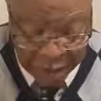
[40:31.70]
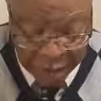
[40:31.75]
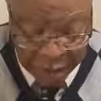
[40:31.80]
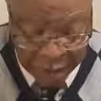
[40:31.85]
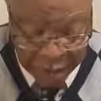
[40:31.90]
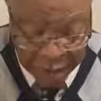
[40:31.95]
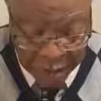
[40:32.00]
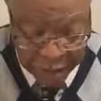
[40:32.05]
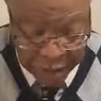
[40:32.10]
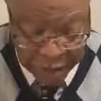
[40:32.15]

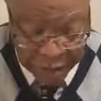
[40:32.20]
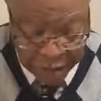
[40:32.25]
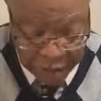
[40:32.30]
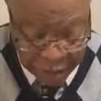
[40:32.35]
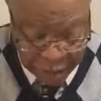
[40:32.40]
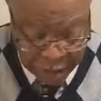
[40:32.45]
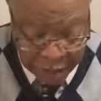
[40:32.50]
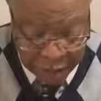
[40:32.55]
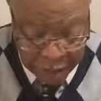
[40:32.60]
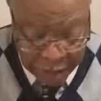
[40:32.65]
but
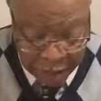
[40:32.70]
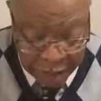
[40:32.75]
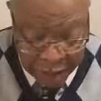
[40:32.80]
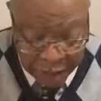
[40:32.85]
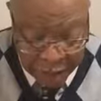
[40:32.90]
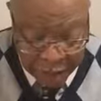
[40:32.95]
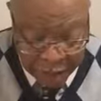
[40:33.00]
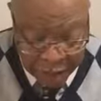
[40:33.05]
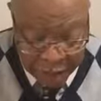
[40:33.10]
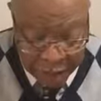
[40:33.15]

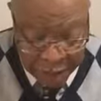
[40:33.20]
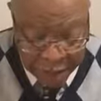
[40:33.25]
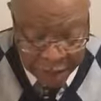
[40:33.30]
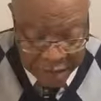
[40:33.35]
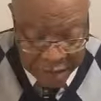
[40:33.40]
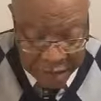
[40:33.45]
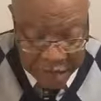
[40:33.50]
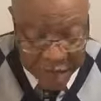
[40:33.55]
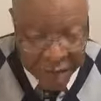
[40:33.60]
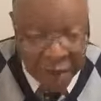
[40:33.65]
songs
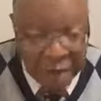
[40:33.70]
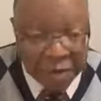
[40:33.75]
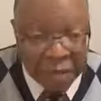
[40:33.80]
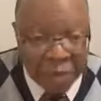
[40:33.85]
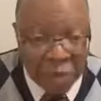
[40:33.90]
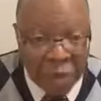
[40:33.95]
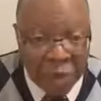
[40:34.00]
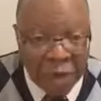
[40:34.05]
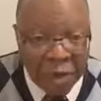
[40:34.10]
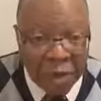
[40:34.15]
like Every
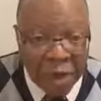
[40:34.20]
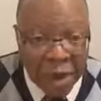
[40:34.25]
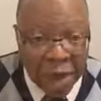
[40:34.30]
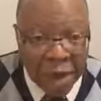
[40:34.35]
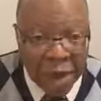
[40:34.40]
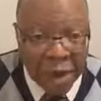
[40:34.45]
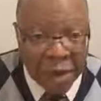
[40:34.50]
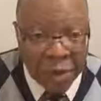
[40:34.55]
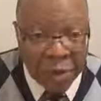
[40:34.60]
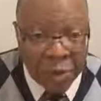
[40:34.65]
Word of
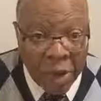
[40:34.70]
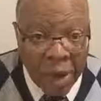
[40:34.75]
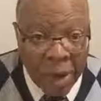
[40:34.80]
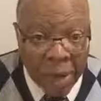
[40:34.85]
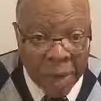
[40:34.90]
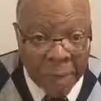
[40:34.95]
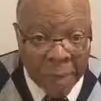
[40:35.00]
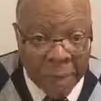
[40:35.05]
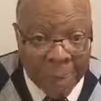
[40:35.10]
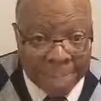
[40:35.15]
God is
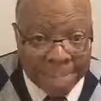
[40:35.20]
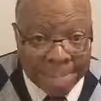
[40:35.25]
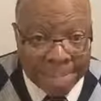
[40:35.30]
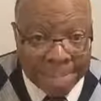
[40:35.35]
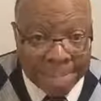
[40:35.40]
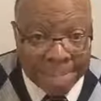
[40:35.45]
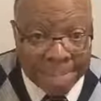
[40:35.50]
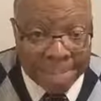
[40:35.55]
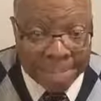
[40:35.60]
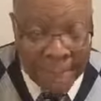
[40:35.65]
Right,
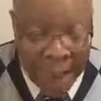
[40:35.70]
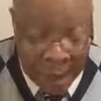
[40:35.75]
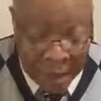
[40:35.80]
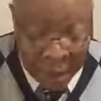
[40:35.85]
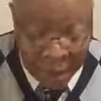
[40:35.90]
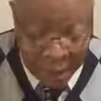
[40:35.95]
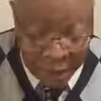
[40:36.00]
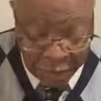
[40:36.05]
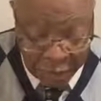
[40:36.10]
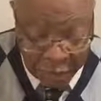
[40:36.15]

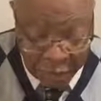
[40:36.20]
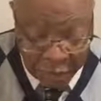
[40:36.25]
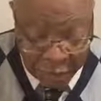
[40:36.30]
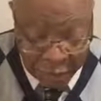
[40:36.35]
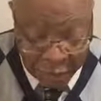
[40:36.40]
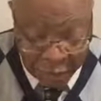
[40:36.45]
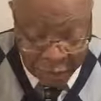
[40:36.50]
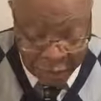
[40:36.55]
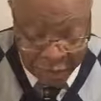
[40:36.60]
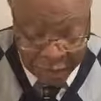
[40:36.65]
Hallelujah
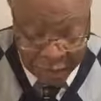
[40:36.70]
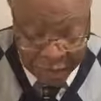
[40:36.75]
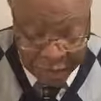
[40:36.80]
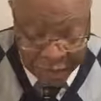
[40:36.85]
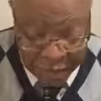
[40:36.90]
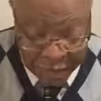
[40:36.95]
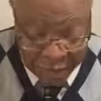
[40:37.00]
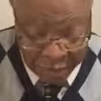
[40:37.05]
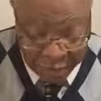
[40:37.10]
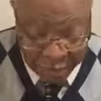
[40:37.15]
to His
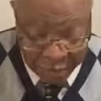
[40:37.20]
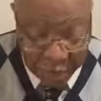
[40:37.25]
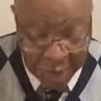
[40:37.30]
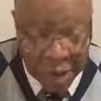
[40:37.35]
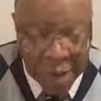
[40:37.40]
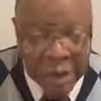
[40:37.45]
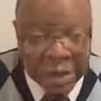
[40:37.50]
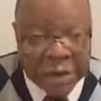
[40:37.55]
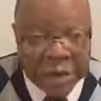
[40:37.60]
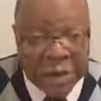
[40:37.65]
Name.
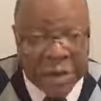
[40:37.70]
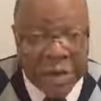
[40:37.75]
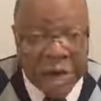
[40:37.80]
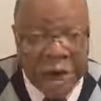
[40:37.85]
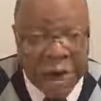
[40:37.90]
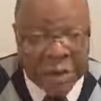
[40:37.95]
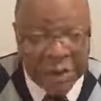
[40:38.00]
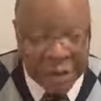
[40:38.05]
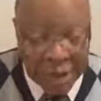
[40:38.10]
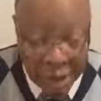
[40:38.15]

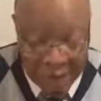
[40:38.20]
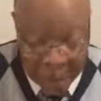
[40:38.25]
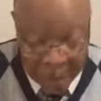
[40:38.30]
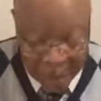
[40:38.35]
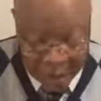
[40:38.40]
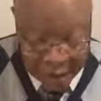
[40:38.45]
Songs like